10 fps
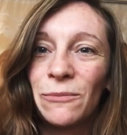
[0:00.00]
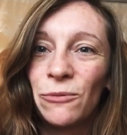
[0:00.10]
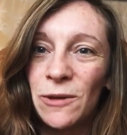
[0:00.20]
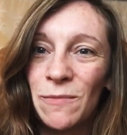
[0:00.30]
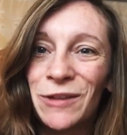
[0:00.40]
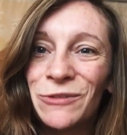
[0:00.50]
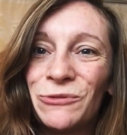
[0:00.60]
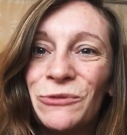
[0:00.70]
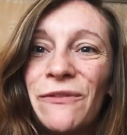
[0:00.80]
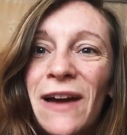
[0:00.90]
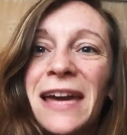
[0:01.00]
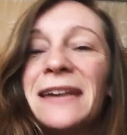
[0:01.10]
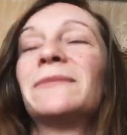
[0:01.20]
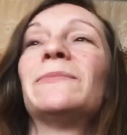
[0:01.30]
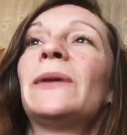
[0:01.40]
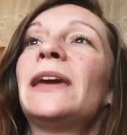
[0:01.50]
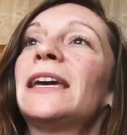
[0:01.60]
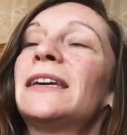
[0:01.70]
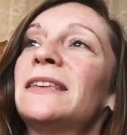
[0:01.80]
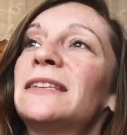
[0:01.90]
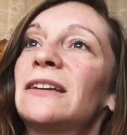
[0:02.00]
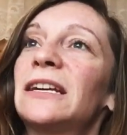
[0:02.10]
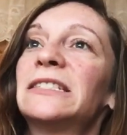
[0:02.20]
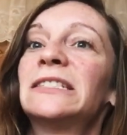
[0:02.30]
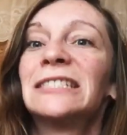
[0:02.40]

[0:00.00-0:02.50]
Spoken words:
premenstrual phase and being in this like,